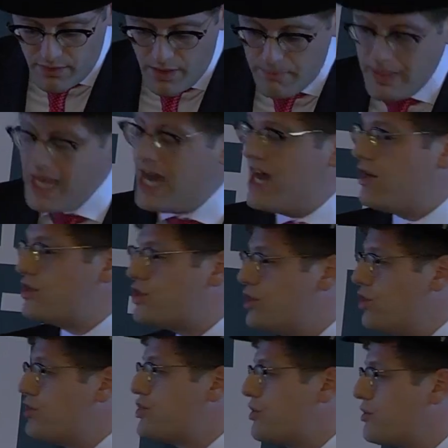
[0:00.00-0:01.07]
may our
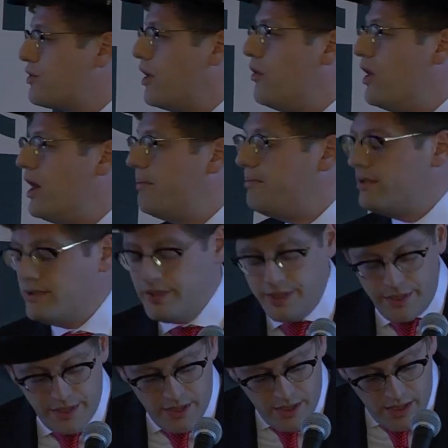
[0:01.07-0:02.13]
children grow up
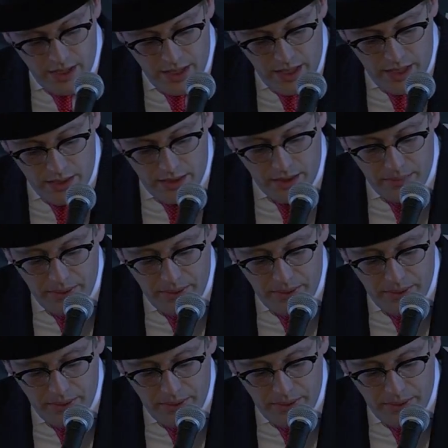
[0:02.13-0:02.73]
to